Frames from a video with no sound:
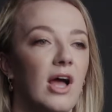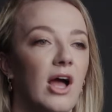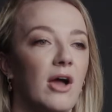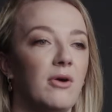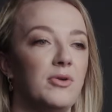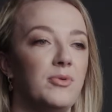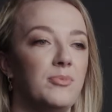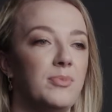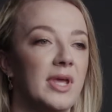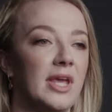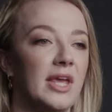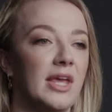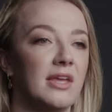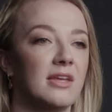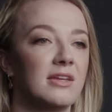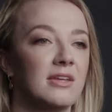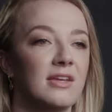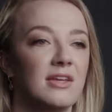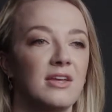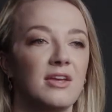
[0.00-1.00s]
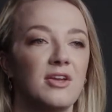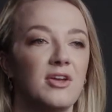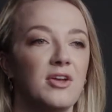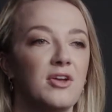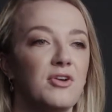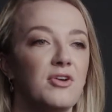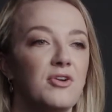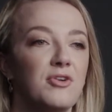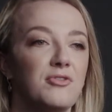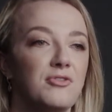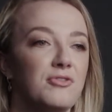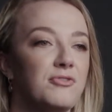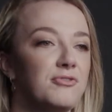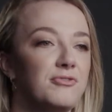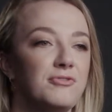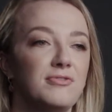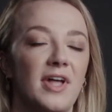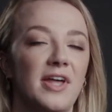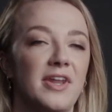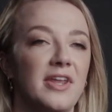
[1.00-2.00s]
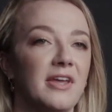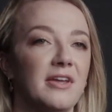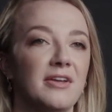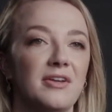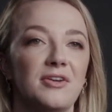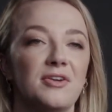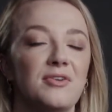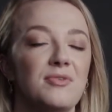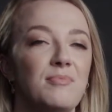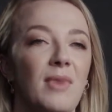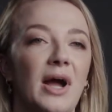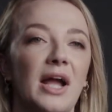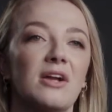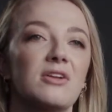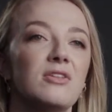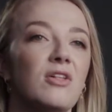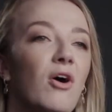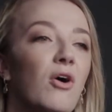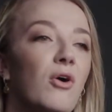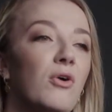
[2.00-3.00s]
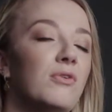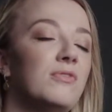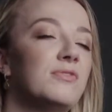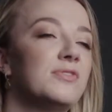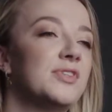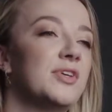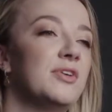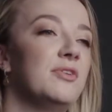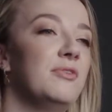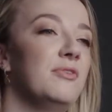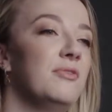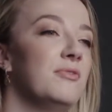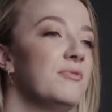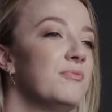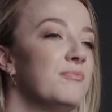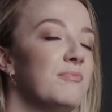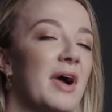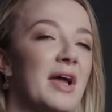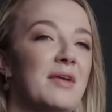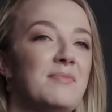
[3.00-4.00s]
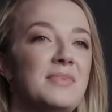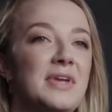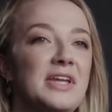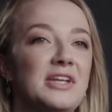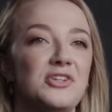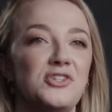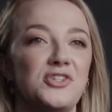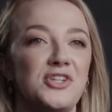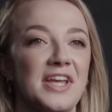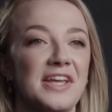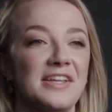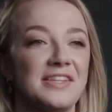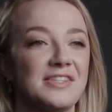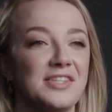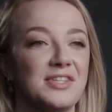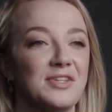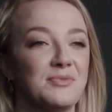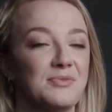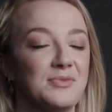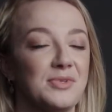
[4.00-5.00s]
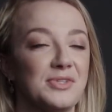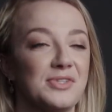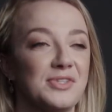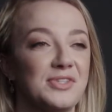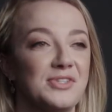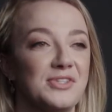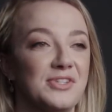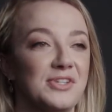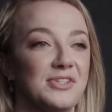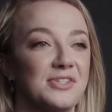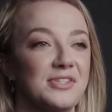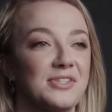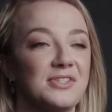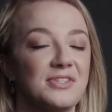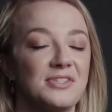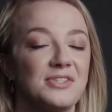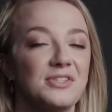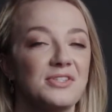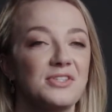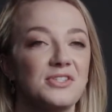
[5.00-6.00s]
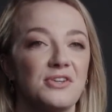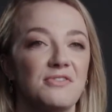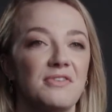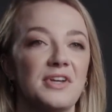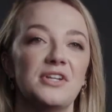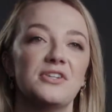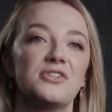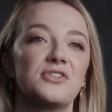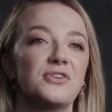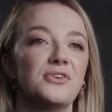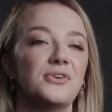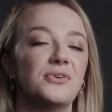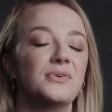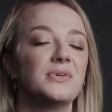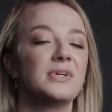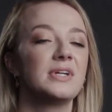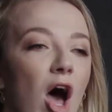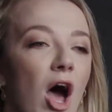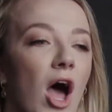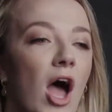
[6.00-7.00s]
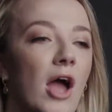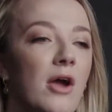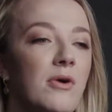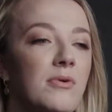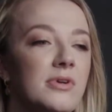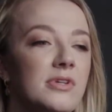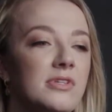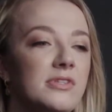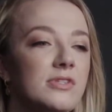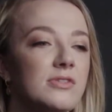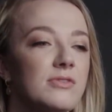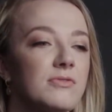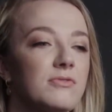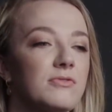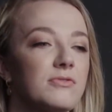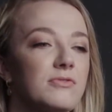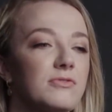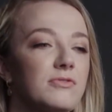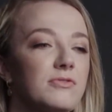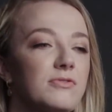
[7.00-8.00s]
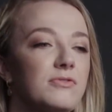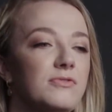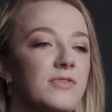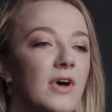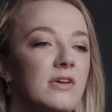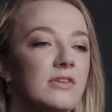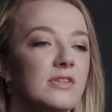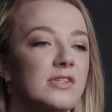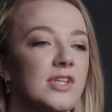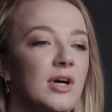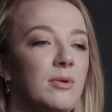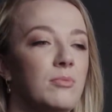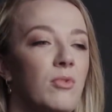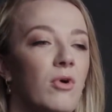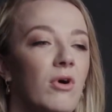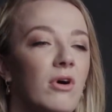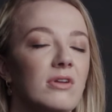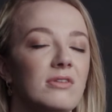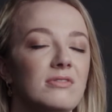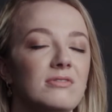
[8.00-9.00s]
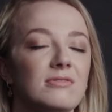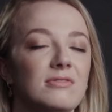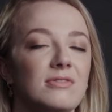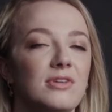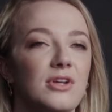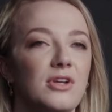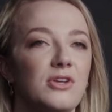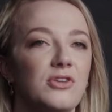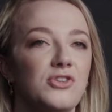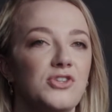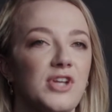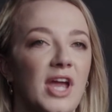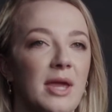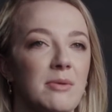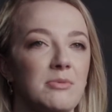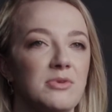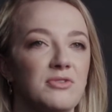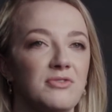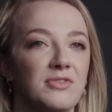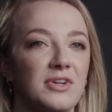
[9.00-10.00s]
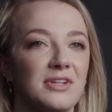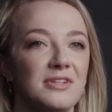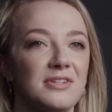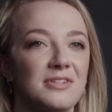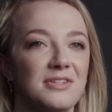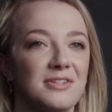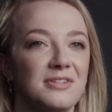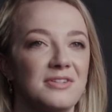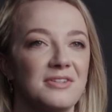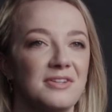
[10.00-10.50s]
I would be flooding my clothes and my bed sheets. It was just torrential. I always felt somewhat ashamed of it.